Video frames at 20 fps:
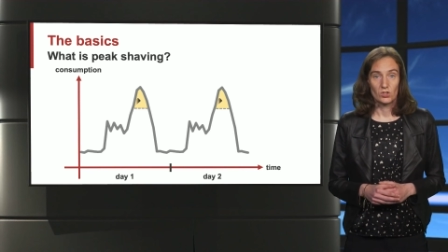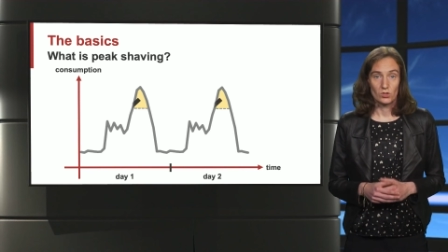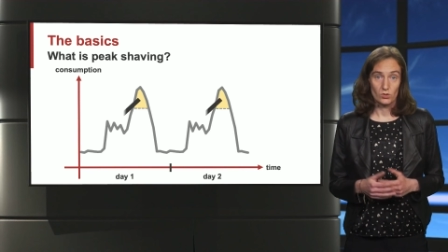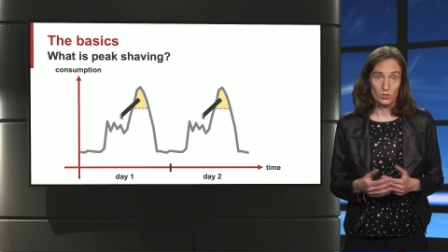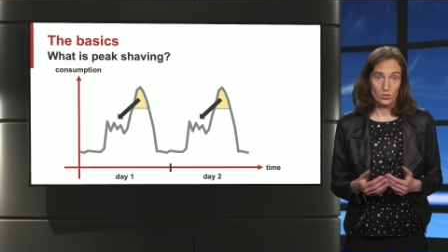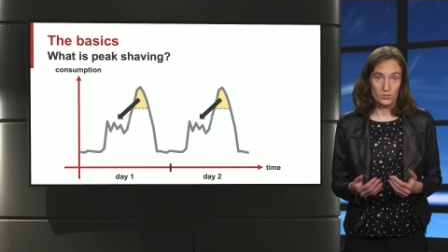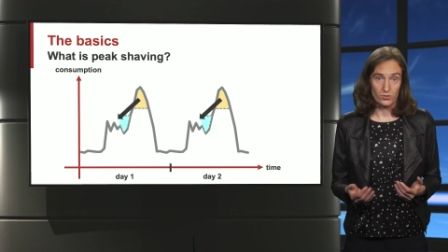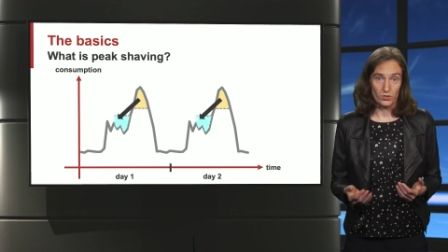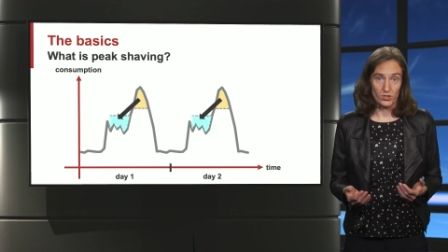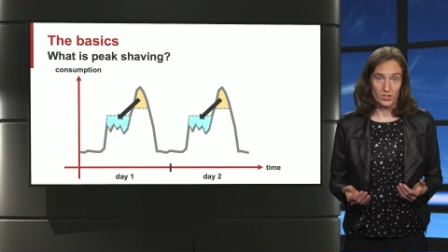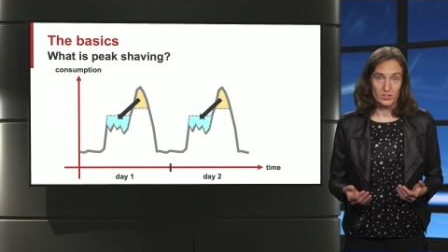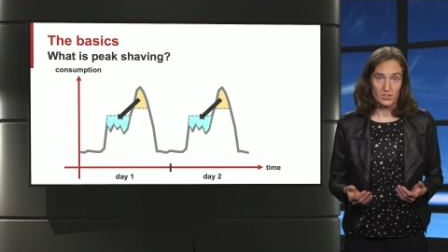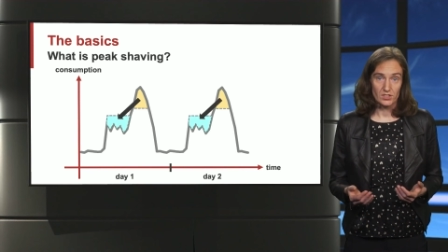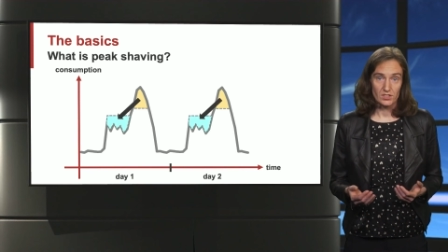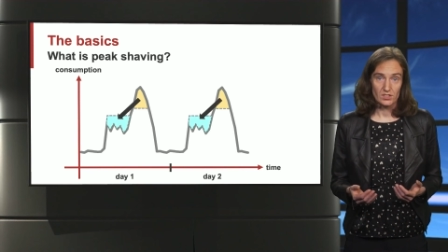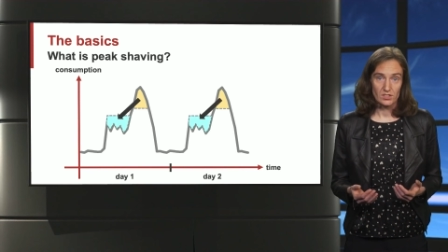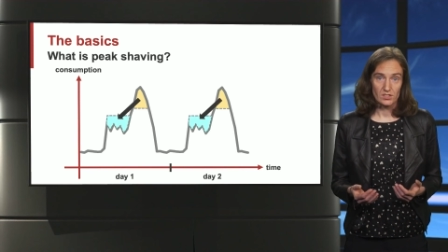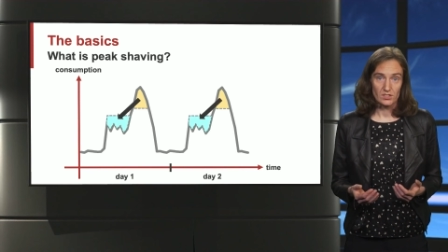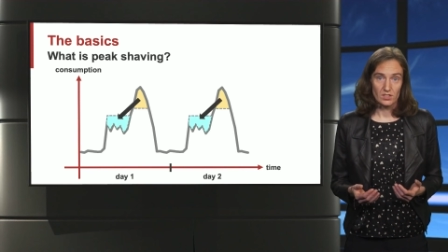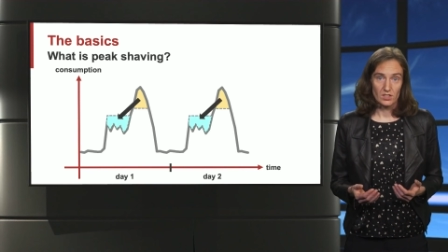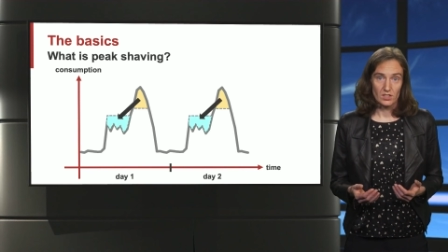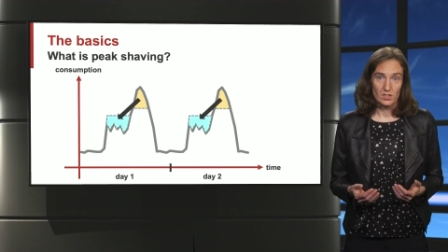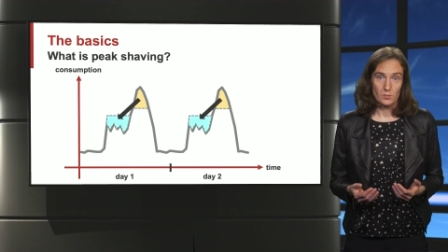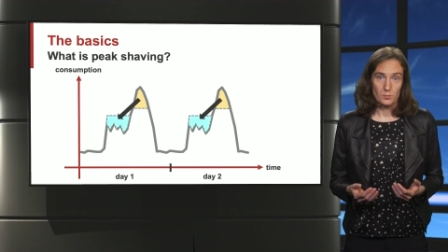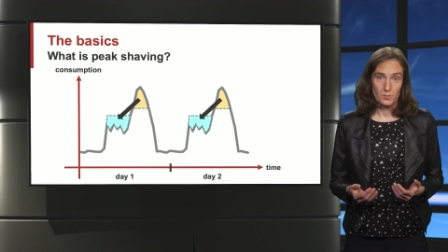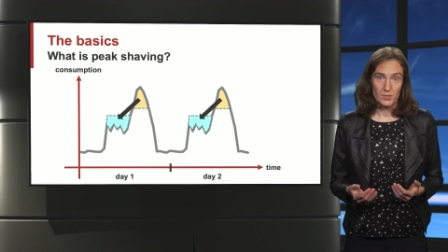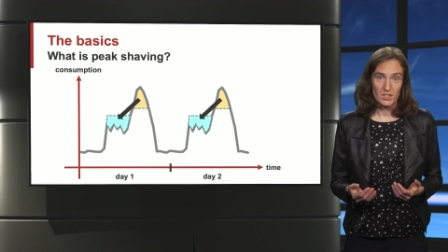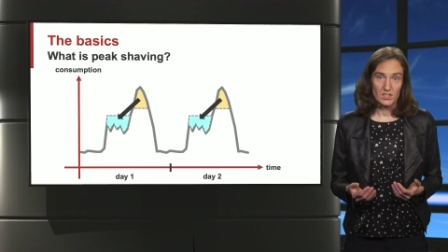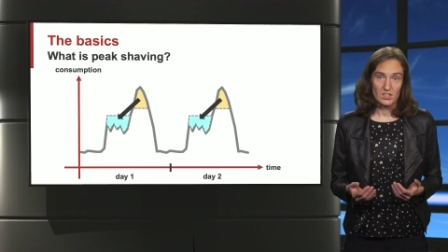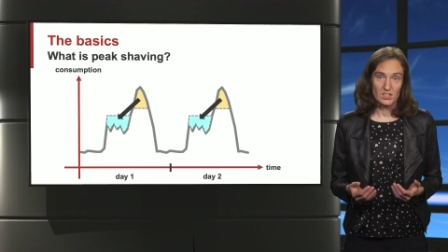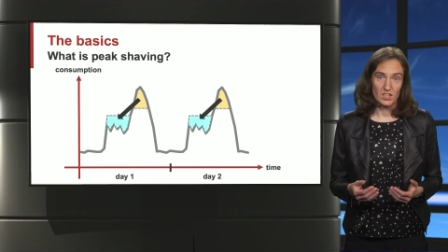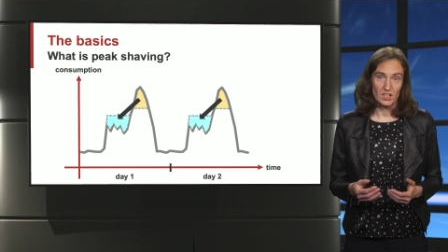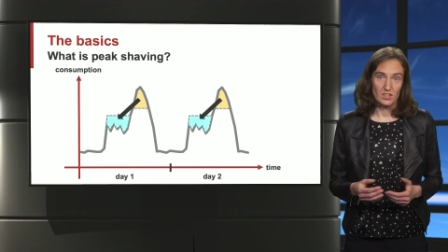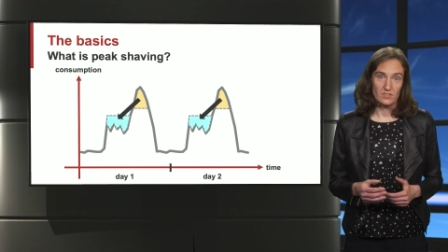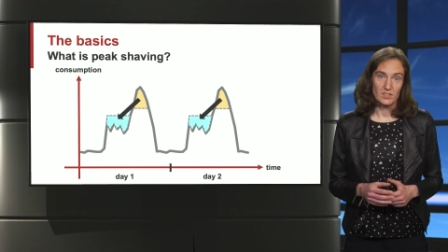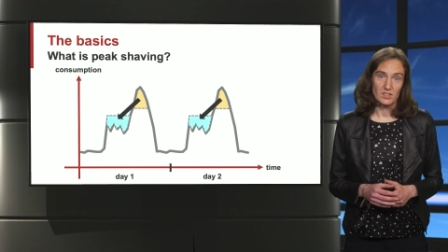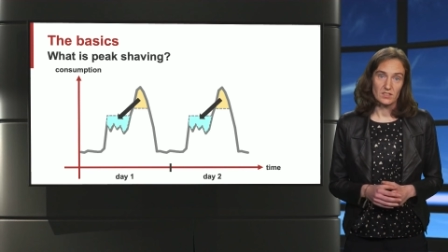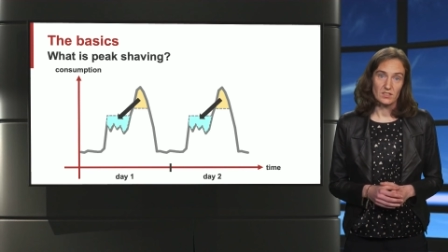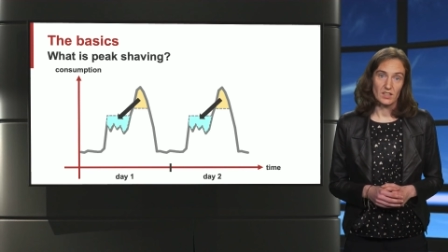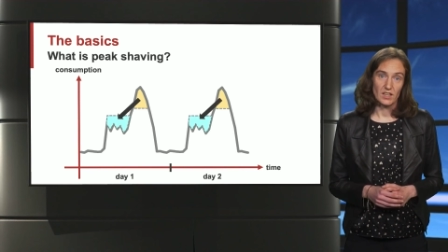To avoid this, peak
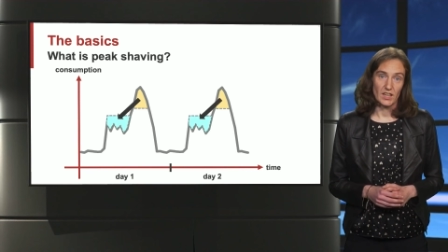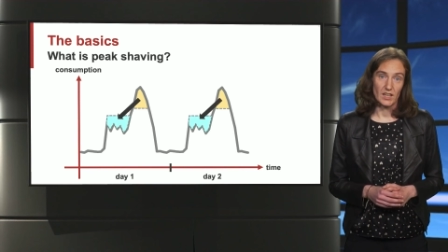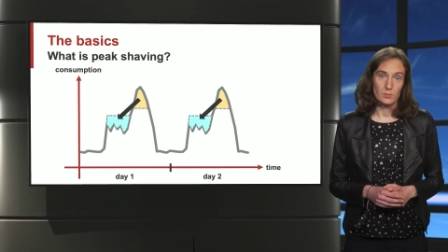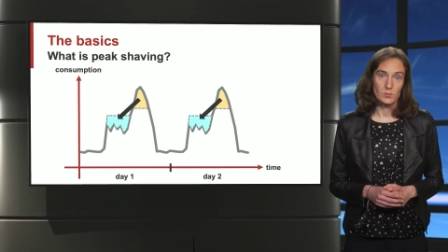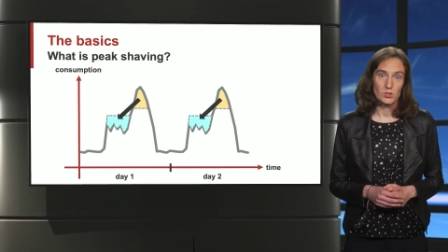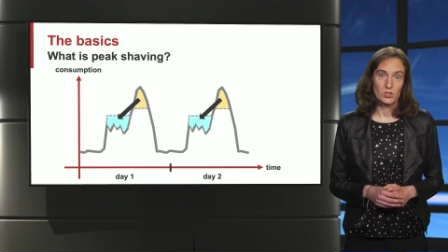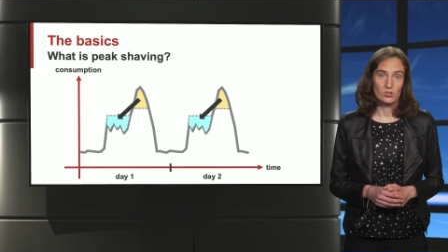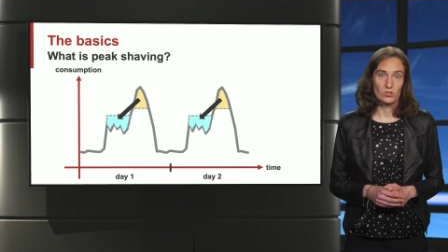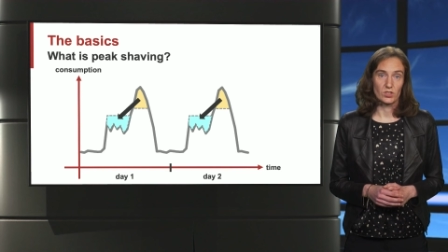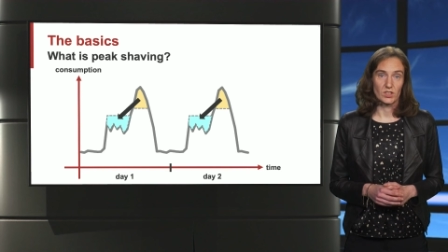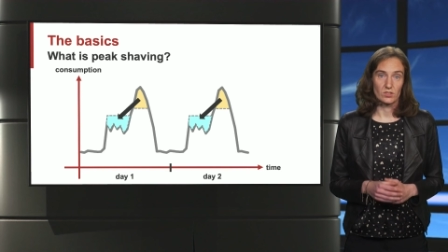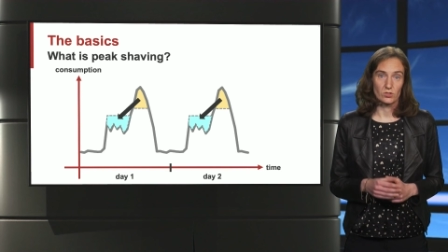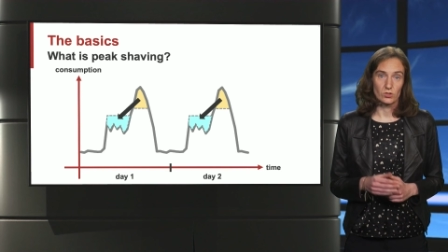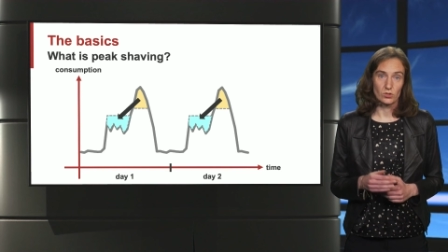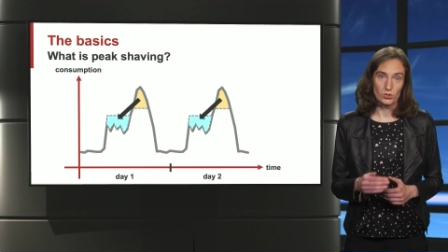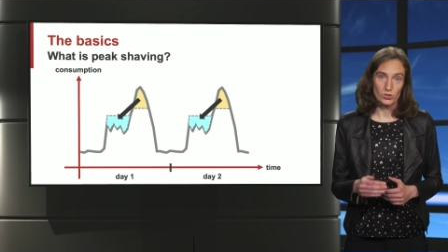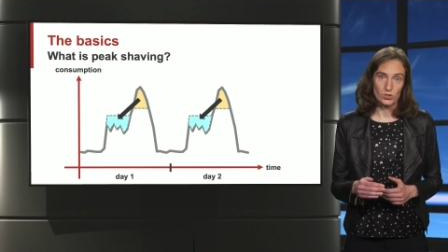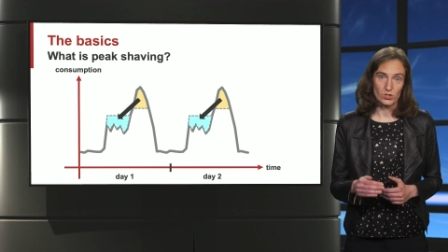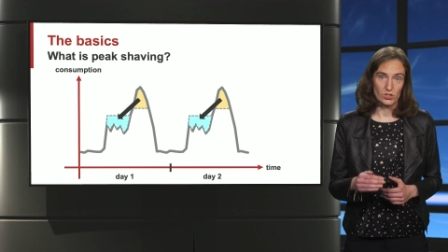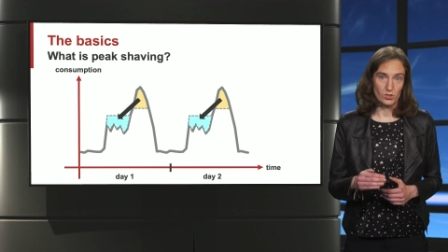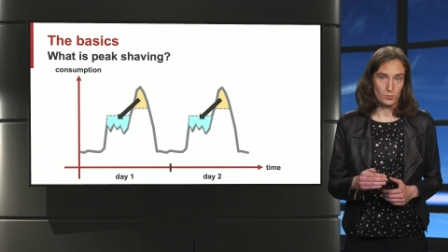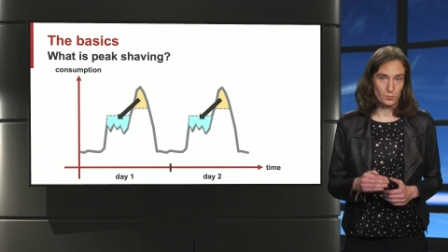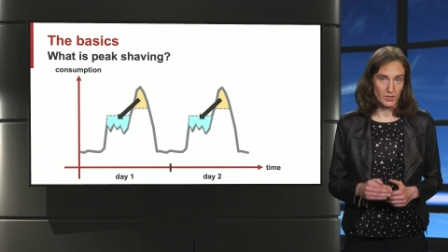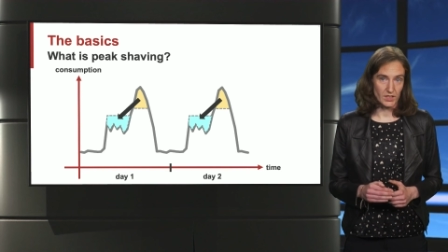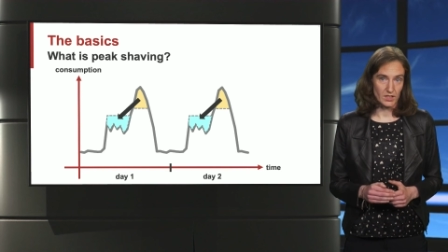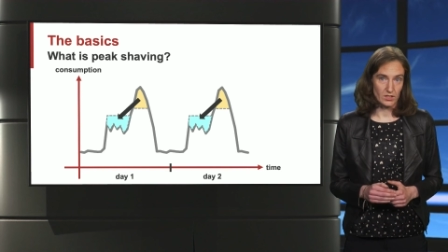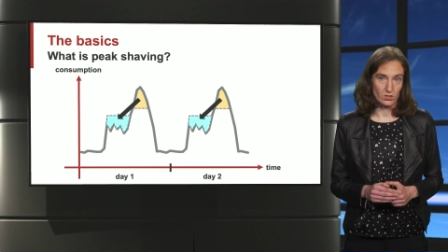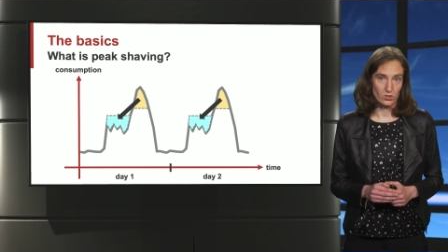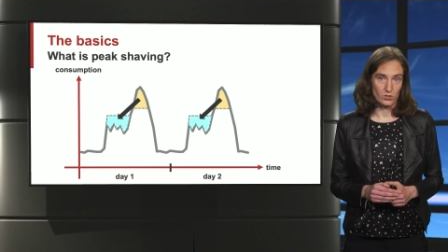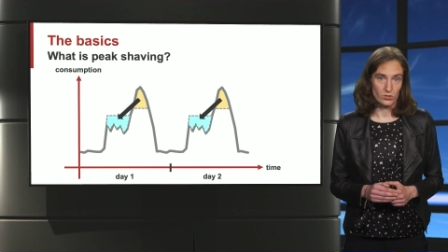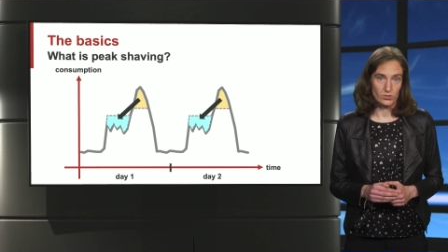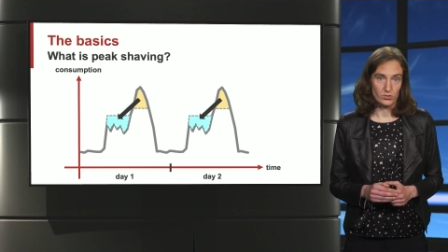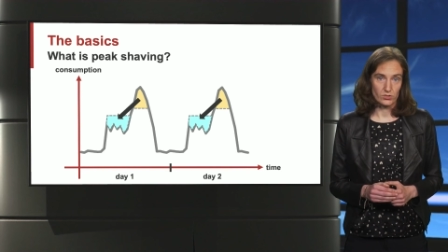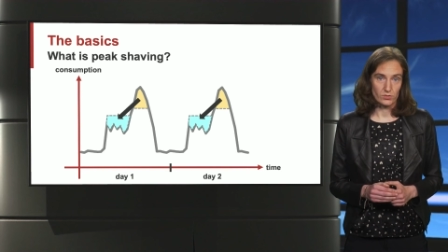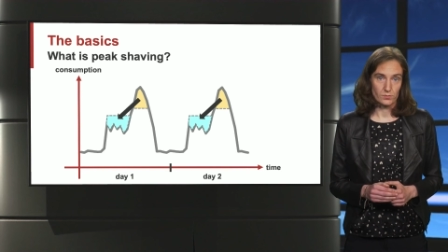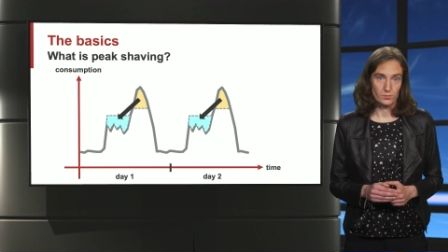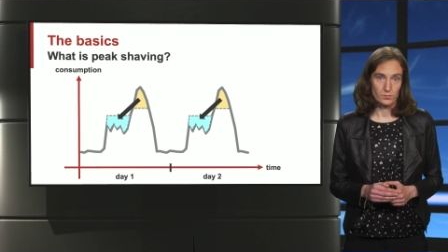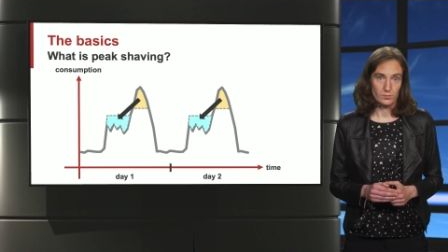shaving aims to reduce the peak load